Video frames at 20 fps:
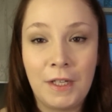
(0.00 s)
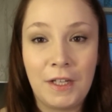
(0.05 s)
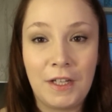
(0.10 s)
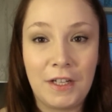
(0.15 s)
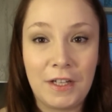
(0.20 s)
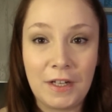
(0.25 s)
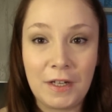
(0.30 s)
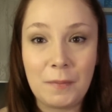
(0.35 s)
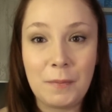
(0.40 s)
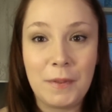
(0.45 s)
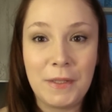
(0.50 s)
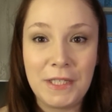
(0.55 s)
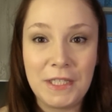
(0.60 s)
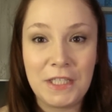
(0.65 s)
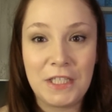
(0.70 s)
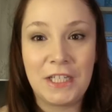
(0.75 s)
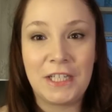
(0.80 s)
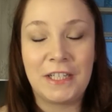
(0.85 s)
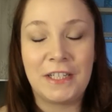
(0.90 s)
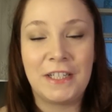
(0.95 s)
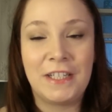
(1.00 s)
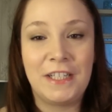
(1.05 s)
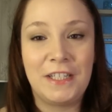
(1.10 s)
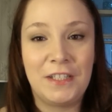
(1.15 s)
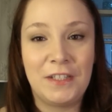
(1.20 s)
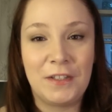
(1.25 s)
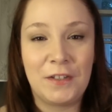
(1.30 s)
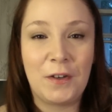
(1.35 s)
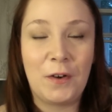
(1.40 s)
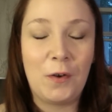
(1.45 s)
he got up on the chair, he
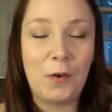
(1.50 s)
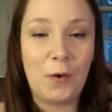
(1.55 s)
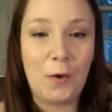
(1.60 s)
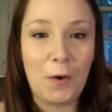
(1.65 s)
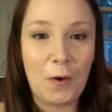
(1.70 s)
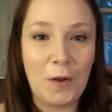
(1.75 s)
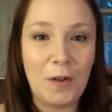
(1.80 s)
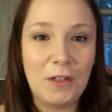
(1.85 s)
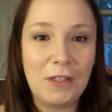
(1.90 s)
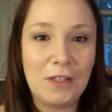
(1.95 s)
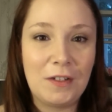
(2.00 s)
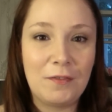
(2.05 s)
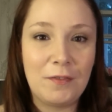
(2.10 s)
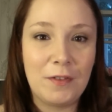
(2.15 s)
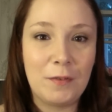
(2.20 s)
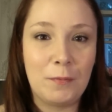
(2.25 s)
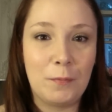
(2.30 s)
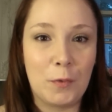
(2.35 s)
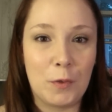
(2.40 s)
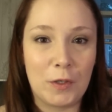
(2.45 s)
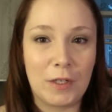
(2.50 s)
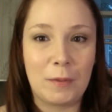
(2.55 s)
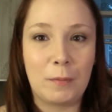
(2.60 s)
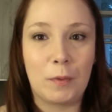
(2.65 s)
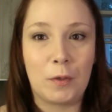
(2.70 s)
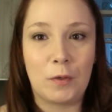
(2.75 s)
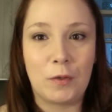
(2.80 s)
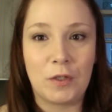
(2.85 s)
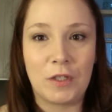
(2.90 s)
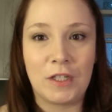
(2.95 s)
took all of the mourning
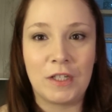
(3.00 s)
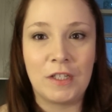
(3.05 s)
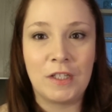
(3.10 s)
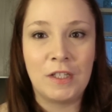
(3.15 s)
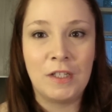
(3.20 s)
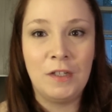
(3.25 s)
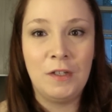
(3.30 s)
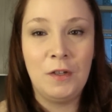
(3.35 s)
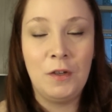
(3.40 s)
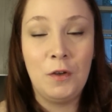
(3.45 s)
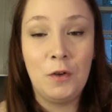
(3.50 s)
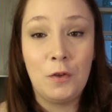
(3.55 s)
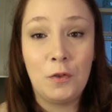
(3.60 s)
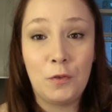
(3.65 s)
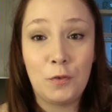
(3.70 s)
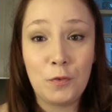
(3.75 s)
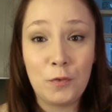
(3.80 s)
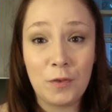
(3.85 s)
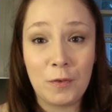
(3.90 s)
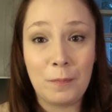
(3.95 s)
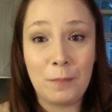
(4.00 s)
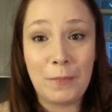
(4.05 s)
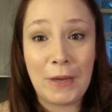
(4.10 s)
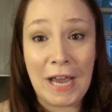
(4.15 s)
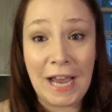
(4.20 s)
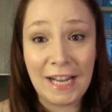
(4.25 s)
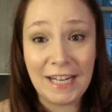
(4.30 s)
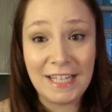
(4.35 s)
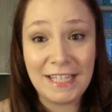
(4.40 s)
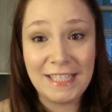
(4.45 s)
brooches, threw them
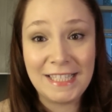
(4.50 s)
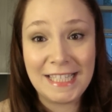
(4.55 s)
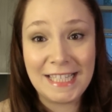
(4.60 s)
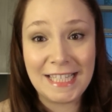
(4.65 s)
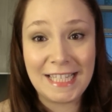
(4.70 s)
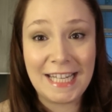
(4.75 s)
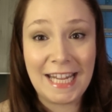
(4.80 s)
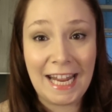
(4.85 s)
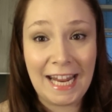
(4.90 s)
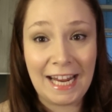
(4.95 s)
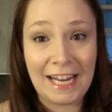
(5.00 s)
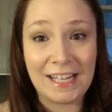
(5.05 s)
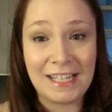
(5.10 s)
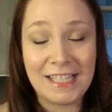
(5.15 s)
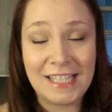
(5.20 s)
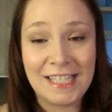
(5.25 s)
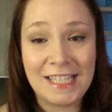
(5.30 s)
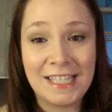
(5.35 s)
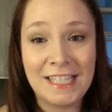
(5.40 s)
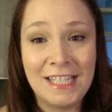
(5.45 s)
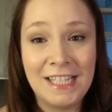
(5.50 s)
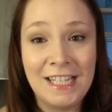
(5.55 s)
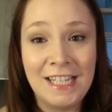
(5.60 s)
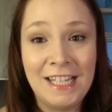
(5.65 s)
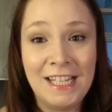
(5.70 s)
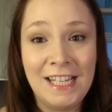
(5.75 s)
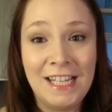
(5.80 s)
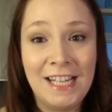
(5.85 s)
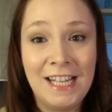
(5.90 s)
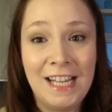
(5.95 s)
back into the case,
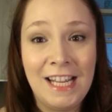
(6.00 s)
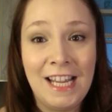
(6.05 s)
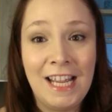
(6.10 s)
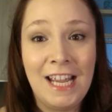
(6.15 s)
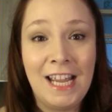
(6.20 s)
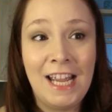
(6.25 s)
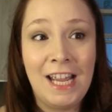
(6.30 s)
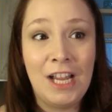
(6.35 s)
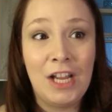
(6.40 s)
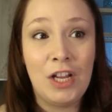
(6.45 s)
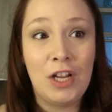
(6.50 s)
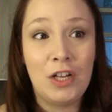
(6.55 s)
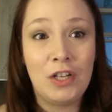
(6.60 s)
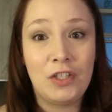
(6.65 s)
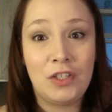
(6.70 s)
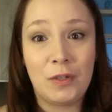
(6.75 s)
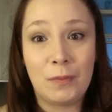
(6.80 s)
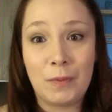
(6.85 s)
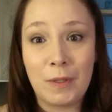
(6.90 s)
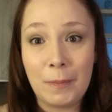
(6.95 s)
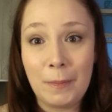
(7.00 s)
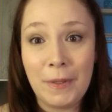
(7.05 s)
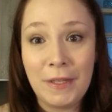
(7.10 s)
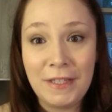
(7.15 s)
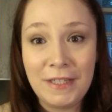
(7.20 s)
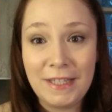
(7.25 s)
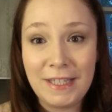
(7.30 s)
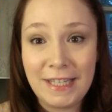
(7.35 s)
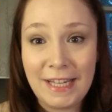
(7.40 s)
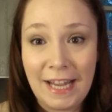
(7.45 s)
jumped up
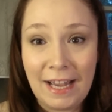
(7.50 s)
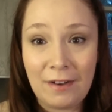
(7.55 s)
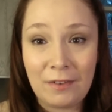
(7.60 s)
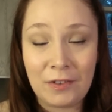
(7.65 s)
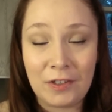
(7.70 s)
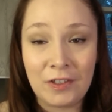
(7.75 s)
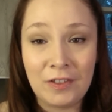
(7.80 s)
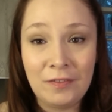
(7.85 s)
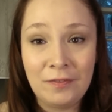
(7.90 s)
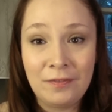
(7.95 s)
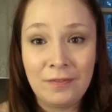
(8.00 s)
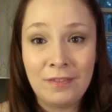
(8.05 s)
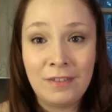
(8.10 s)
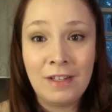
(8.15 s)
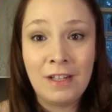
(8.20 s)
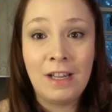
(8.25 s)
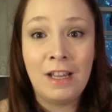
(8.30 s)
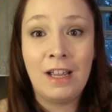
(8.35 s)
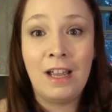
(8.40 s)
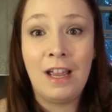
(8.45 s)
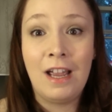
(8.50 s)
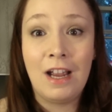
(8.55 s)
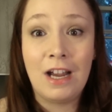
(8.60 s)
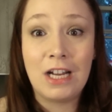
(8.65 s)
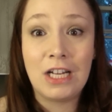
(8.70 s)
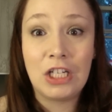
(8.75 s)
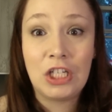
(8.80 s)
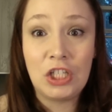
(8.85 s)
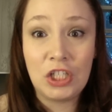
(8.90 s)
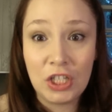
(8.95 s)
onto the counter,
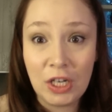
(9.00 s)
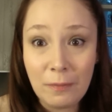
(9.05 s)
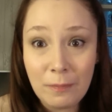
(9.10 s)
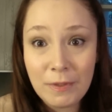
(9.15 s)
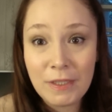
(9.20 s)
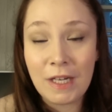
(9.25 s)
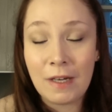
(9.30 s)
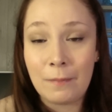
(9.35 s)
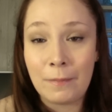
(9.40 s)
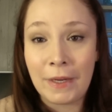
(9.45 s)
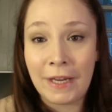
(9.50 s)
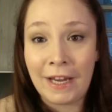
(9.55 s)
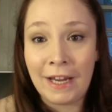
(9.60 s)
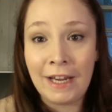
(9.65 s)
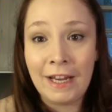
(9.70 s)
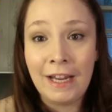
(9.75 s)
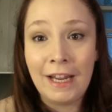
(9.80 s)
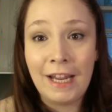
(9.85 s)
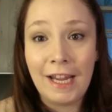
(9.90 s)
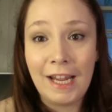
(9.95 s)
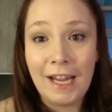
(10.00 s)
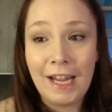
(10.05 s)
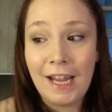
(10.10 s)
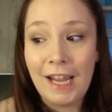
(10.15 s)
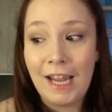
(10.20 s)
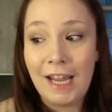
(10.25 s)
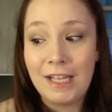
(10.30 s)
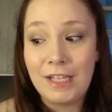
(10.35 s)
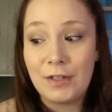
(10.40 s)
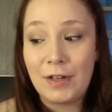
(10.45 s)
jumped on me,
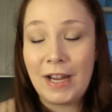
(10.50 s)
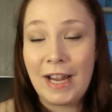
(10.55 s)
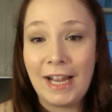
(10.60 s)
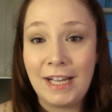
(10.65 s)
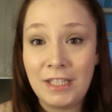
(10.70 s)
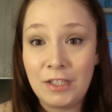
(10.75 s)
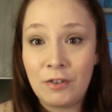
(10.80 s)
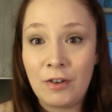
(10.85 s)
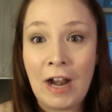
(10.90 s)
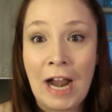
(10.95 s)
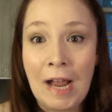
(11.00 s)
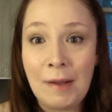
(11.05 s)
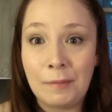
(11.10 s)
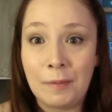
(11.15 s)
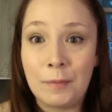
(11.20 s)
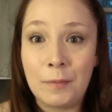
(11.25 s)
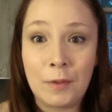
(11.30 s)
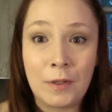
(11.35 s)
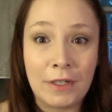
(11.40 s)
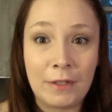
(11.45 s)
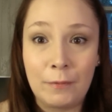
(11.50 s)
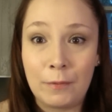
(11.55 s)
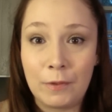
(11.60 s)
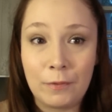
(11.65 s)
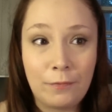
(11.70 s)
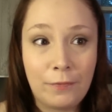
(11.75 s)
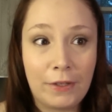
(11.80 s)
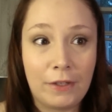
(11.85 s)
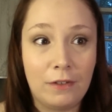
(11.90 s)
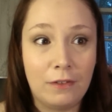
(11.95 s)
so I had to grab him or he would
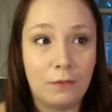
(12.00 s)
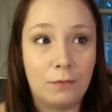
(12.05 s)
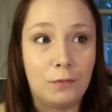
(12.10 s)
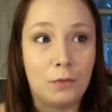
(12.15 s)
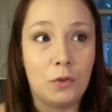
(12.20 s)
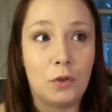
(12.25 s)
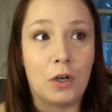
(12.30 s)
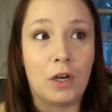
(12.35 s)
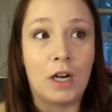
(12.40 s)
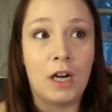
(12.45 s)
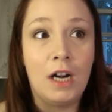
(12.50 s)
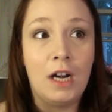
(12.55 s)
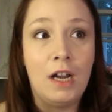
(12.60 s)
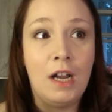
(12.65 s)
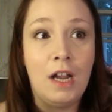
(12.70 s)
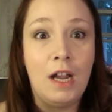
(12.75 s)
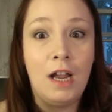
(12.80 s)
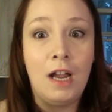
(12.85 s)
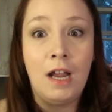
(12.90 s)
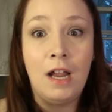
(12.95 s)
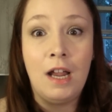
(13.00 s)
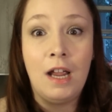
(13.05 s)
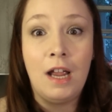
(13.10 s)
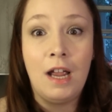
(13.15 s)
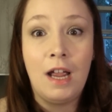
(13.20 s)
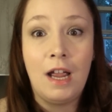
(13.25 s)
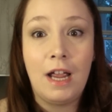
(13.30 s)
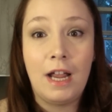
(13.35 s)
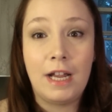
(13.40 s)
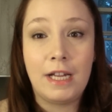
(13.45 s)
have fell on the floor.
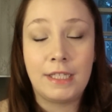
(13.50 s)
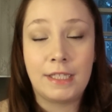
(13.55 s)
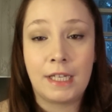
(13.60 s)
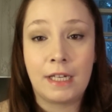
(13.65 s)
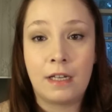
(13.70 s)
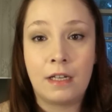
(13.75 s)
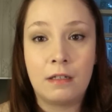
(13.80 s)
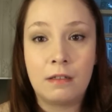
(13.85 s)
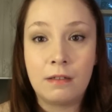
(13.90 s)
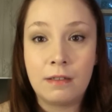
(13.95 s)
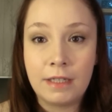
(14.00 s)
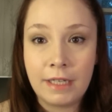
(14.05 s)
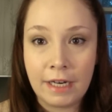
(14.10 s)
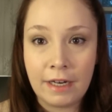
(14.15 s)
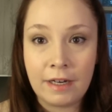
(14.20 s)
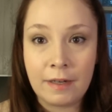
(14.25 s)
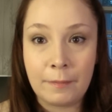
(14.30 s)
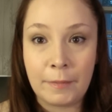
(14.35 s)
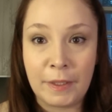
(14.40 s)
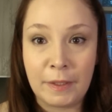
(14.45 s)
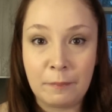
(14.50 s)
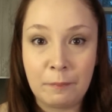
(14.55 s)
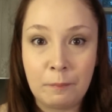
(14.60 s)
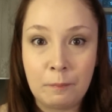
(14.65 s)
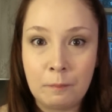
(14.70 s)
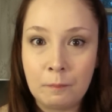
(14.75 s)
And he's like, carry me.